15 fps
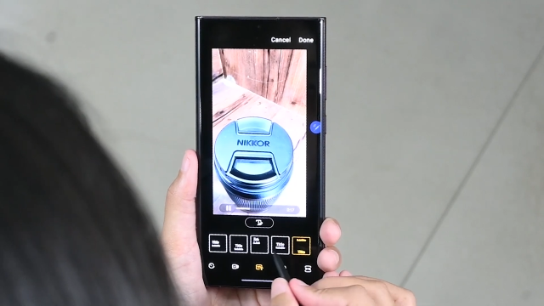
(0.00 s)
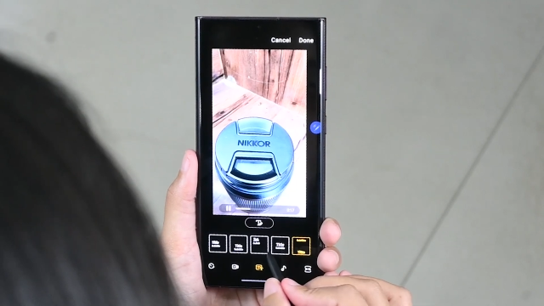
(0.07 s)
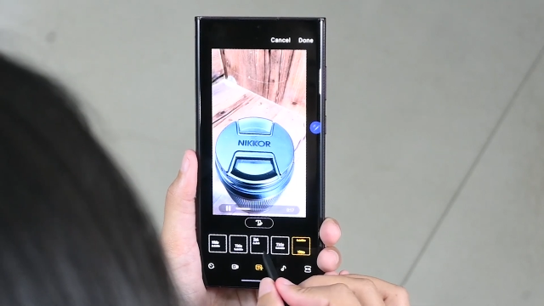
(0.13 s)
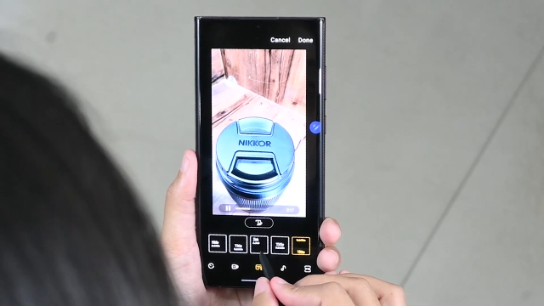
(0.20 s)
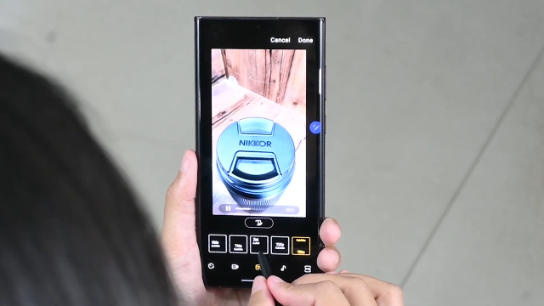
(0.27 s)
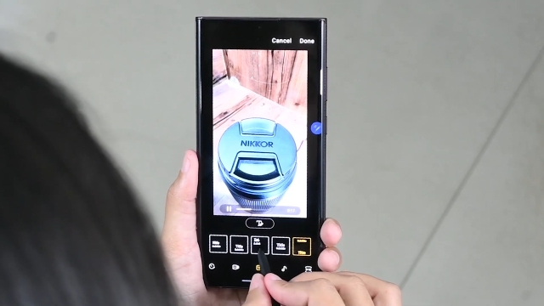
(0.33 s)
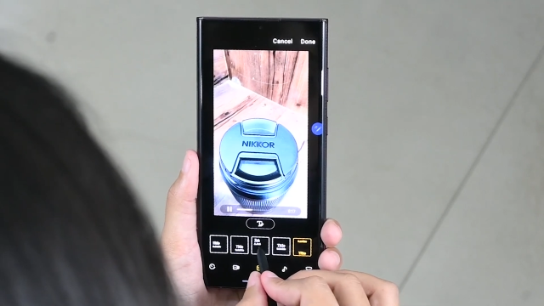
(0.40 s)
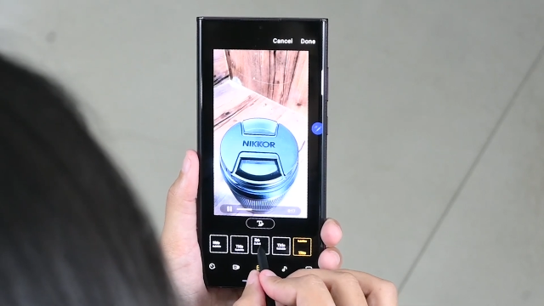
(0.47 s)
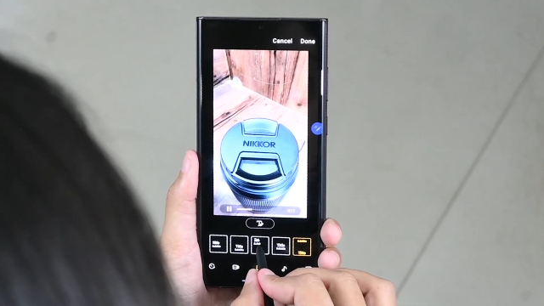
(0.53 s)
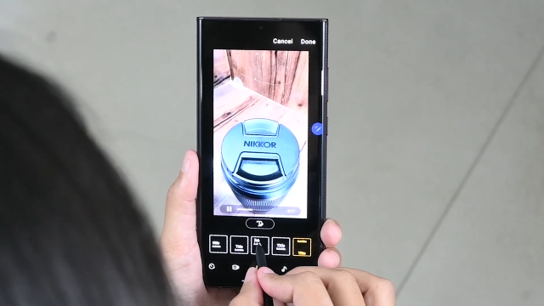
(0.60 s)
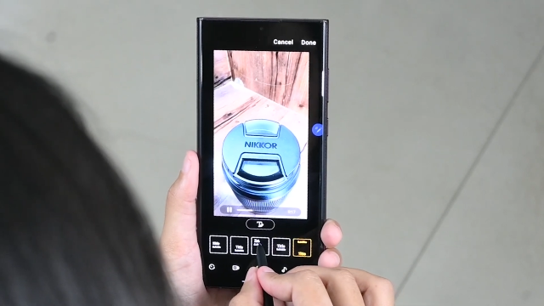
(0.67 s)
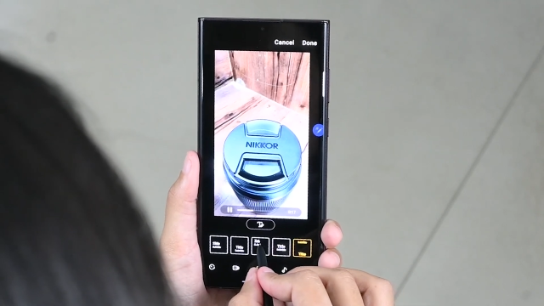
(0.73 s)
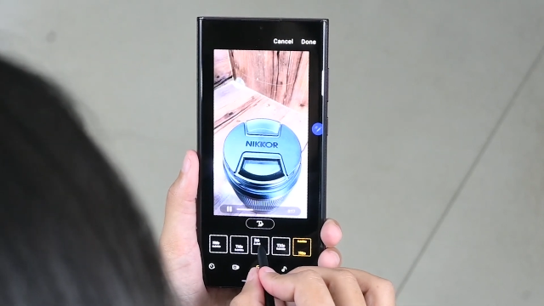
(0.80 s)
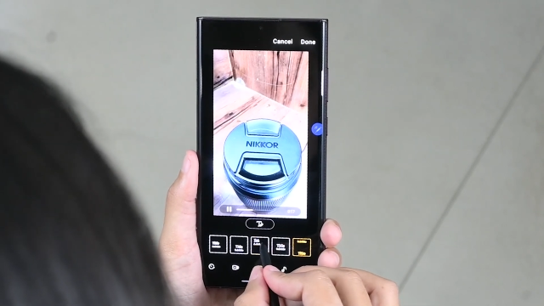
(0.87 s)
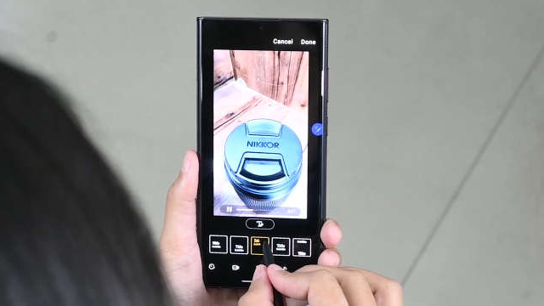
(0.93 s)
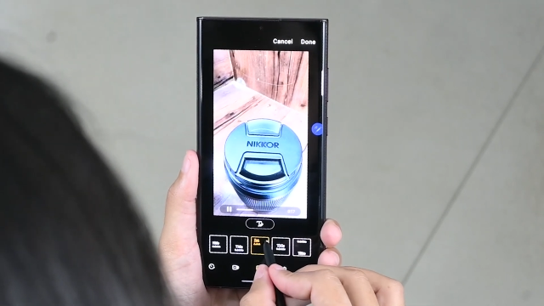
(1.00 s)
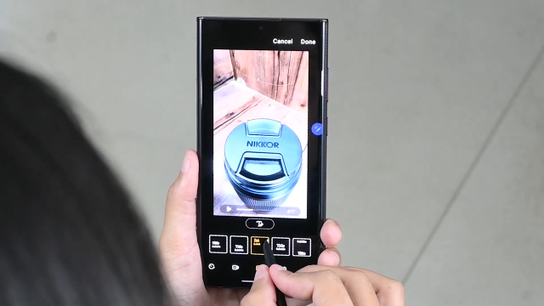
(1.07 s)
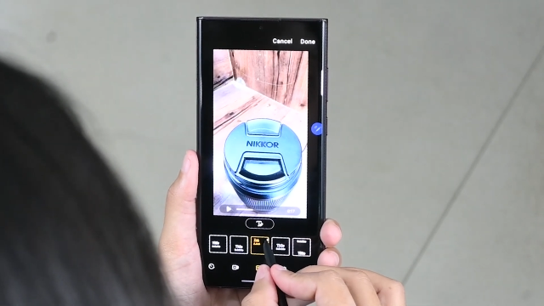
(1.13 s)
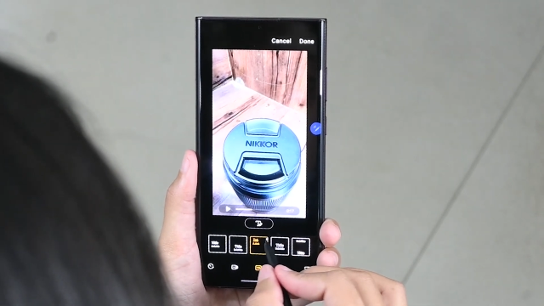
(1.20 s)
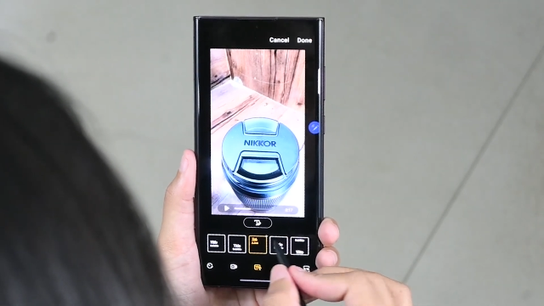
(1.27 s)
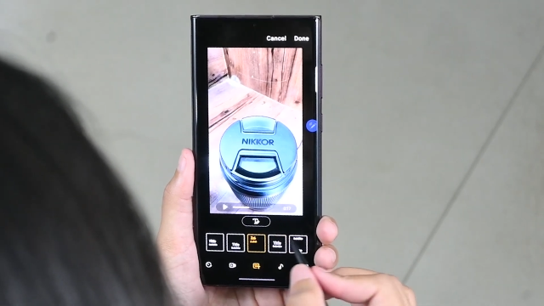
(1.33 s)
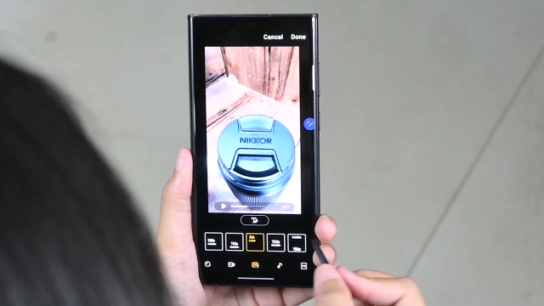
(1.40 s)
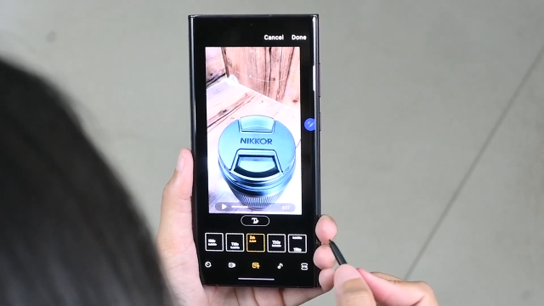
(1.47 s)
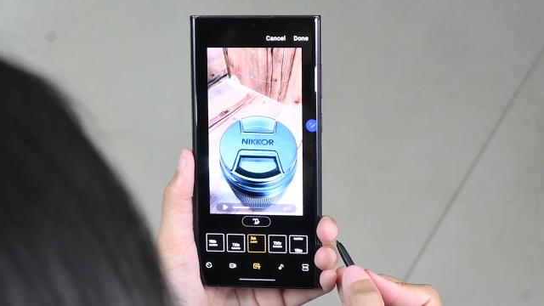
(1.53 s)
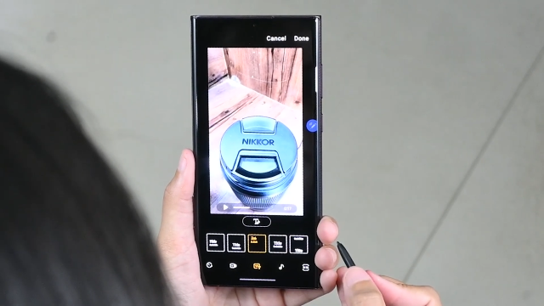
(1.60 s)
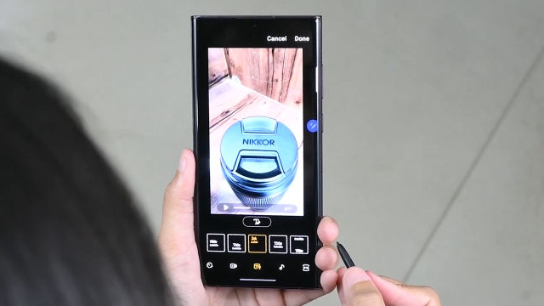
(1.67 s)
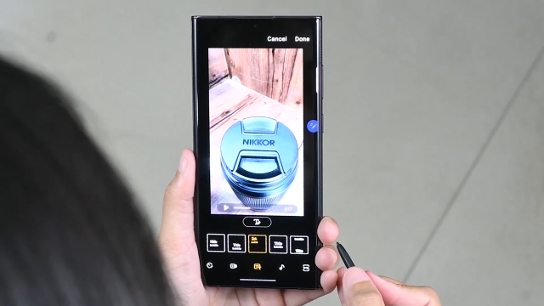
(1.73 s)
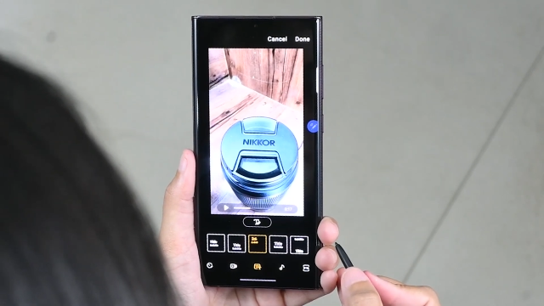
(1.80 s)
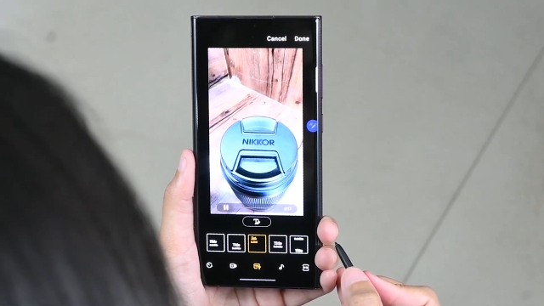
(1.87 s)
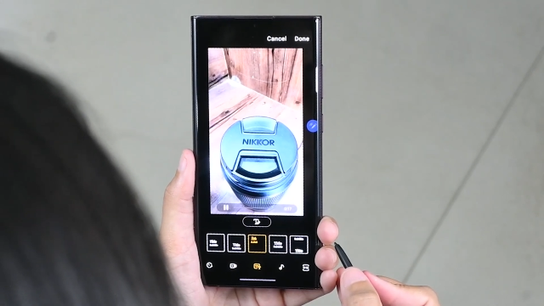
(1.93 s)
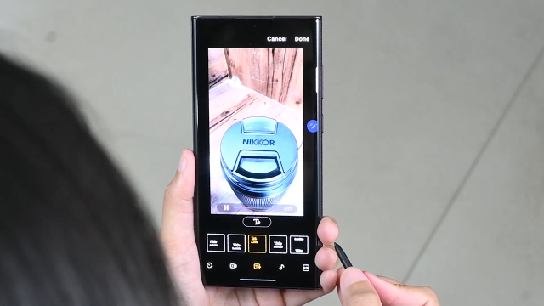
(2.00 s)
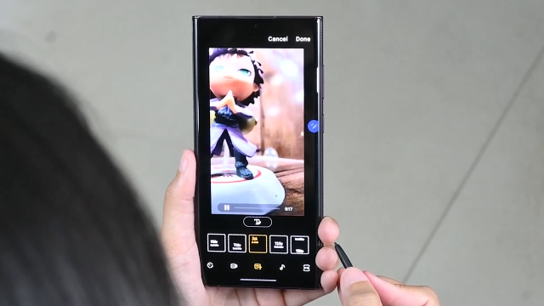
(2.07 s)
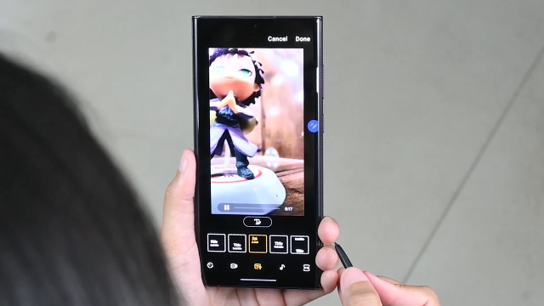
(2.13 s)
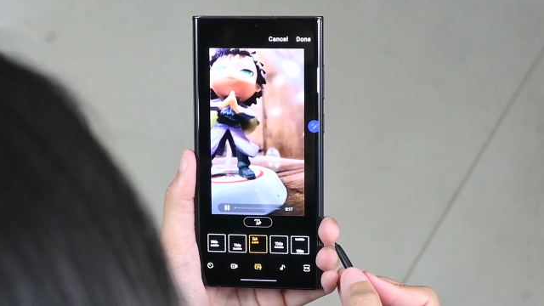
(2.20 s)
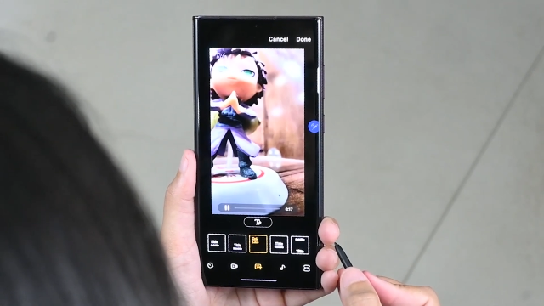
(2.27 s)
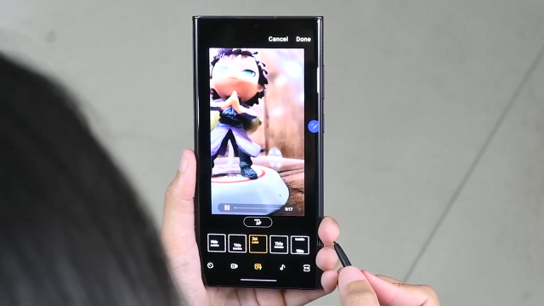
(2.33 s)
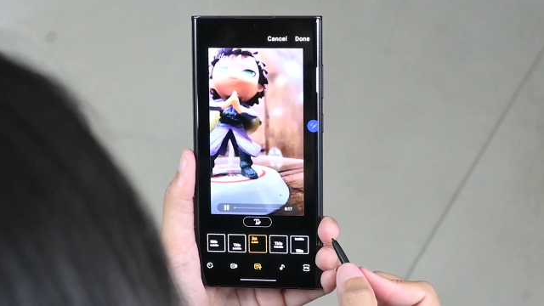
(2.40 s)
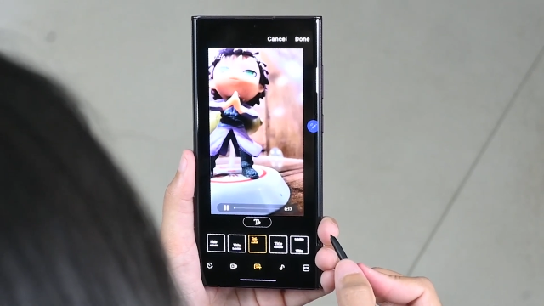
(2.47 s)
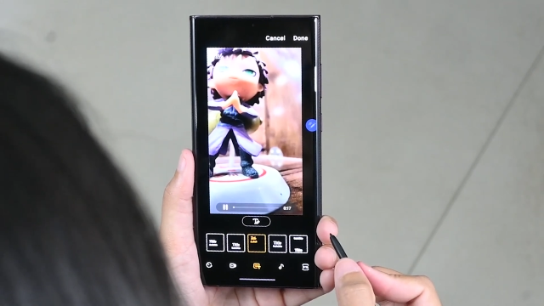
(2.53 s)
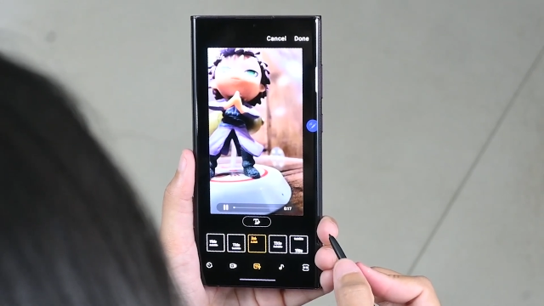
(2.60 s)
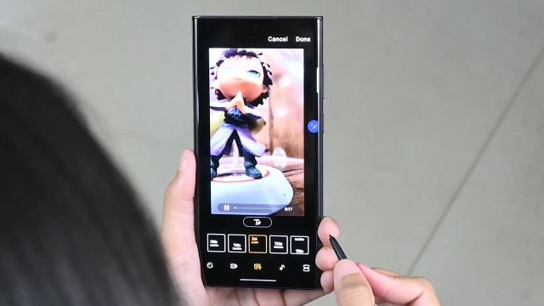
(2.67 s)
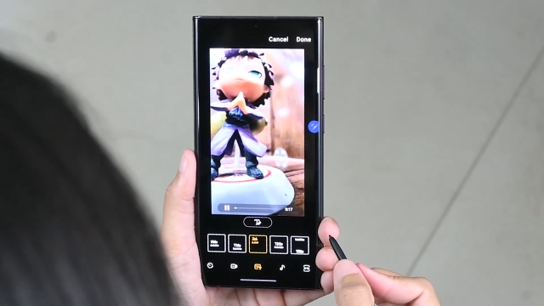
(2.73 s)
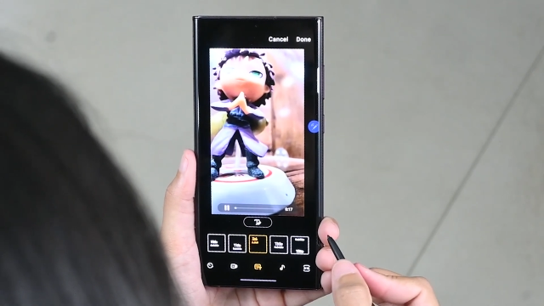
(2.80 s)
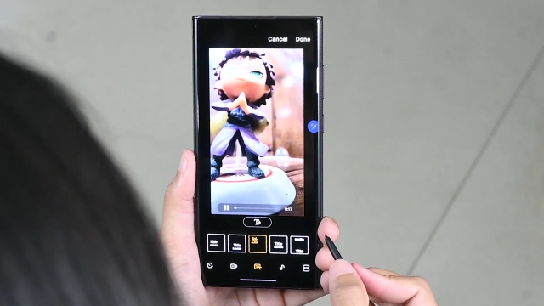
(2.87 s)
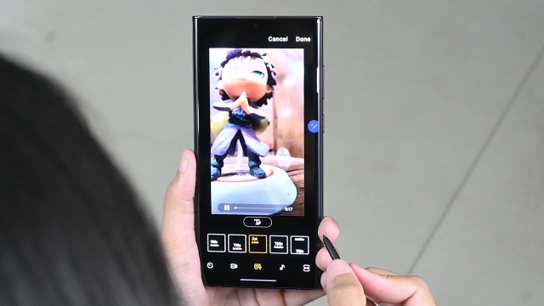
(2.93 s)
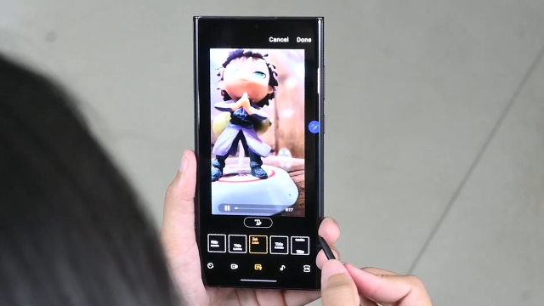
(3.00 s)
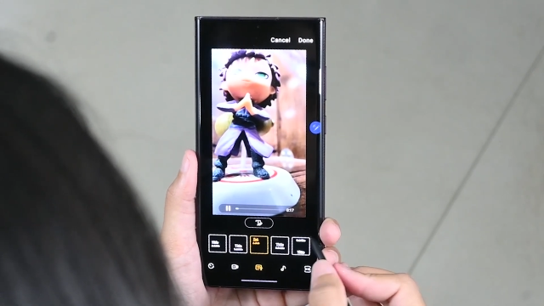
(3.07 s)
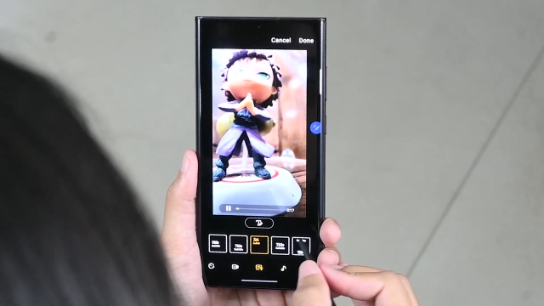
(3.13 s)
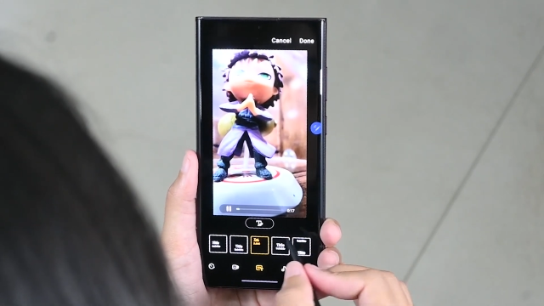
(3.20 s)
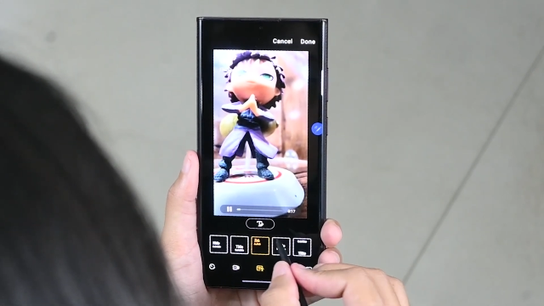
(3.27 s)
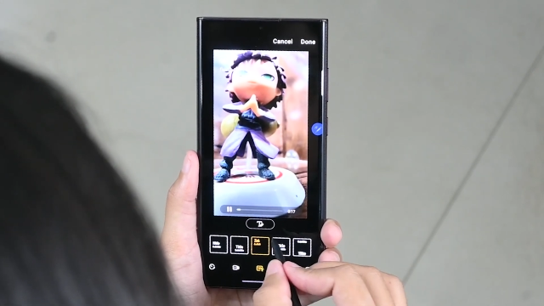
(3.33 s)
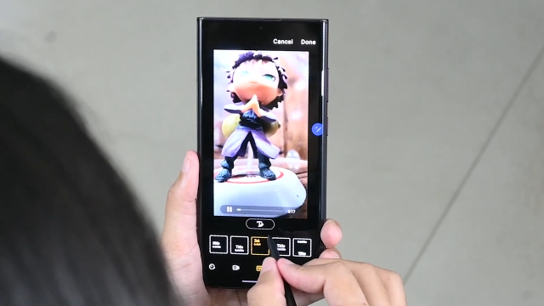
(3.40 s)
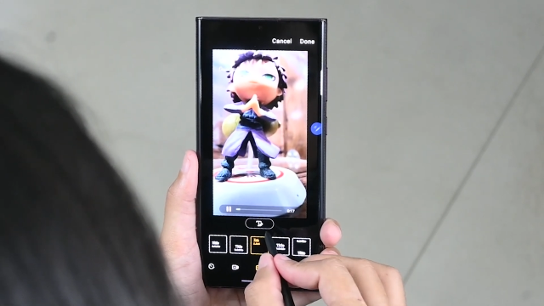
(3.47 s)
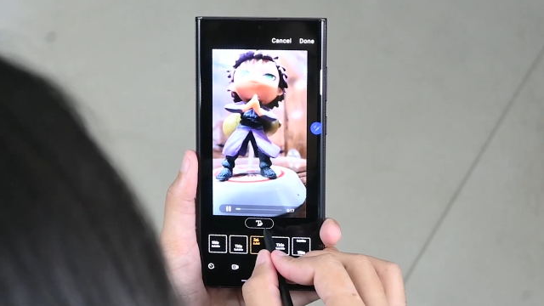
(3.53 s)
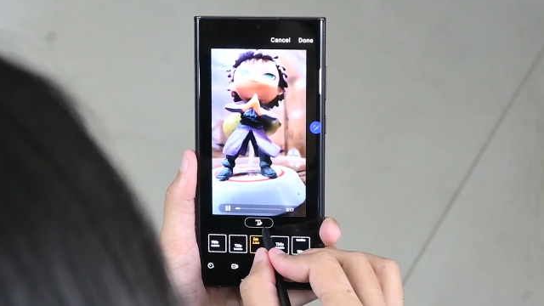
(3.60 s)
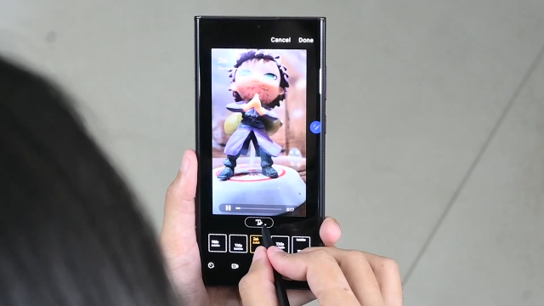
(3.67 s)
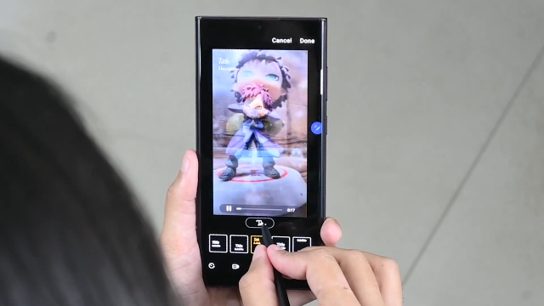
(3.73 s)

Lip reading: (no speaker visible)